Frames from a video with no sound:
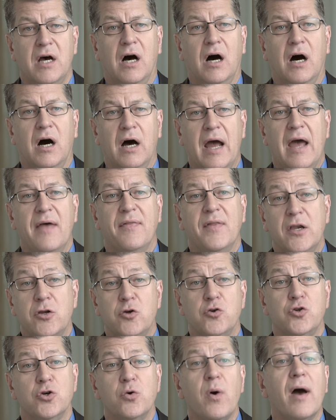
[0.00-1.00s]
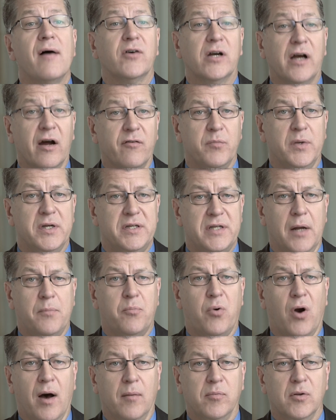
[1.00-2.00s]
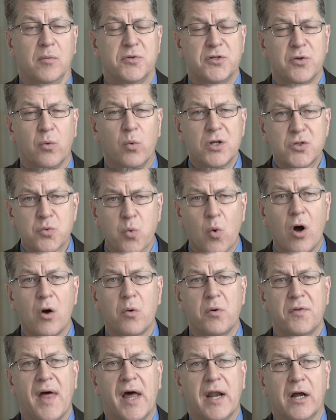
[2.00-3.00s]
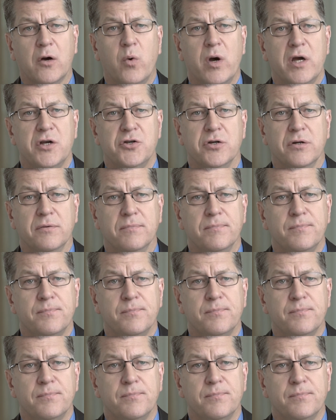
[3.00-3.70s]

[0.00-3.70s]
and then you do have a government debt problem. So what's wrong with that equation?